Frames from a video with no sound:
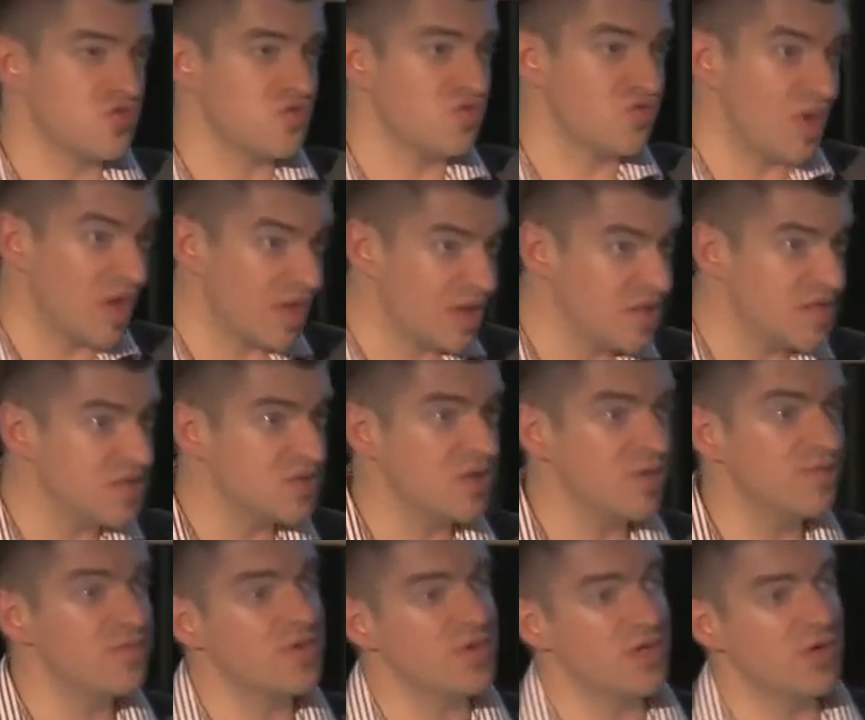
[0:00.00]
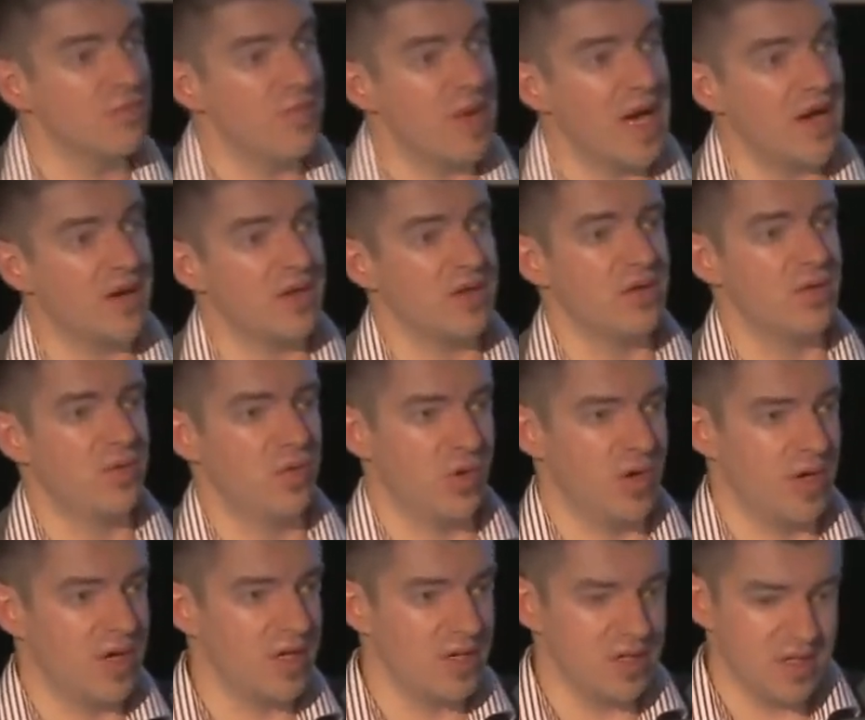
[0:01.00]
to run the software no matter the
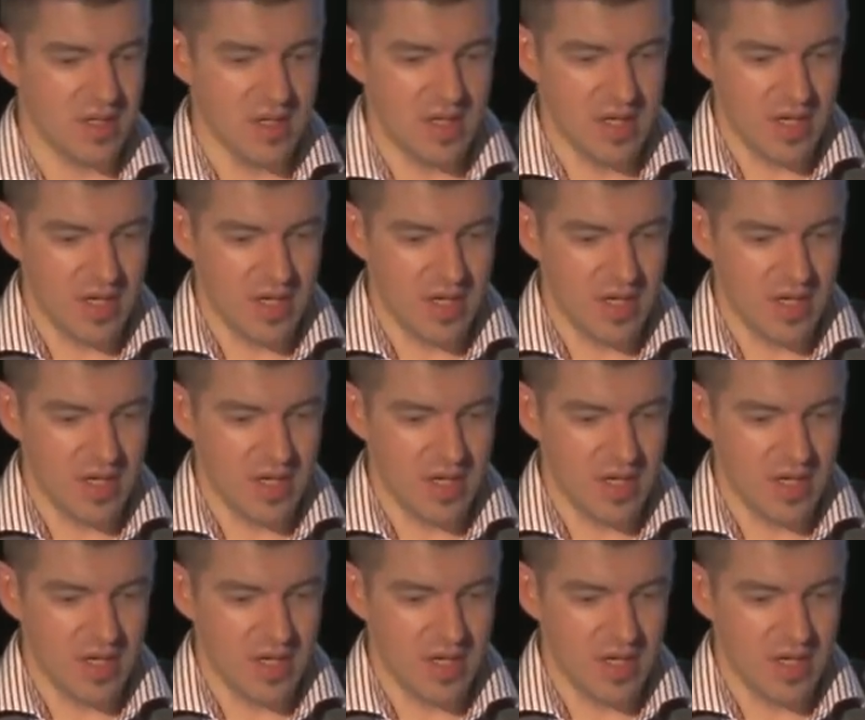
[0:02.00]
warning.